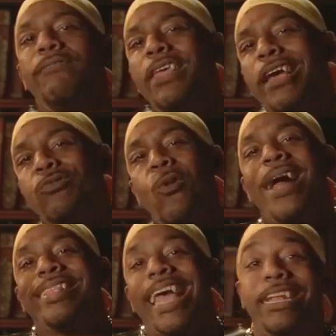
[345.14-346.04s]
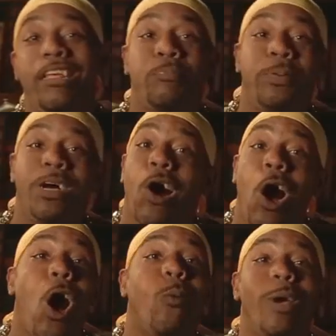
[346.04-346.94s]
If there's one thing this book
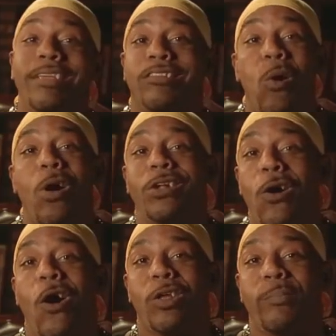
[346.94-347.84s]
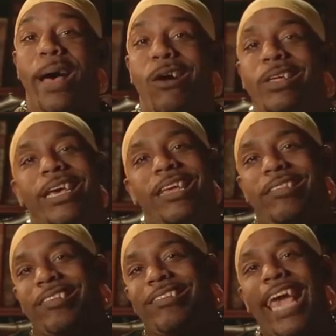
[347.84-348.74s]
always going on about,
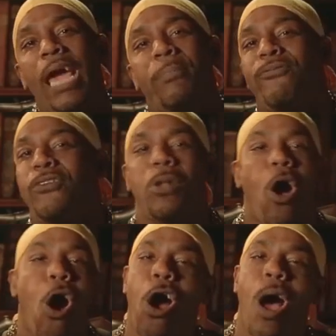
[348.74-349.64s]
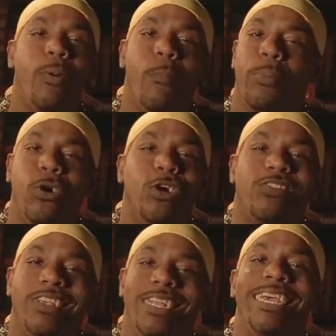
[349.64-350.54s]
it's escaping from the horrible
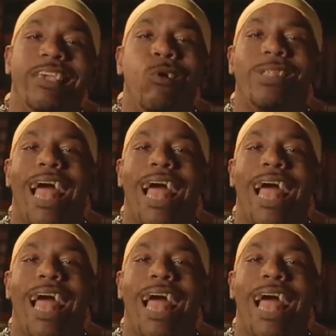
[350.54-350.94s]
bullshit in your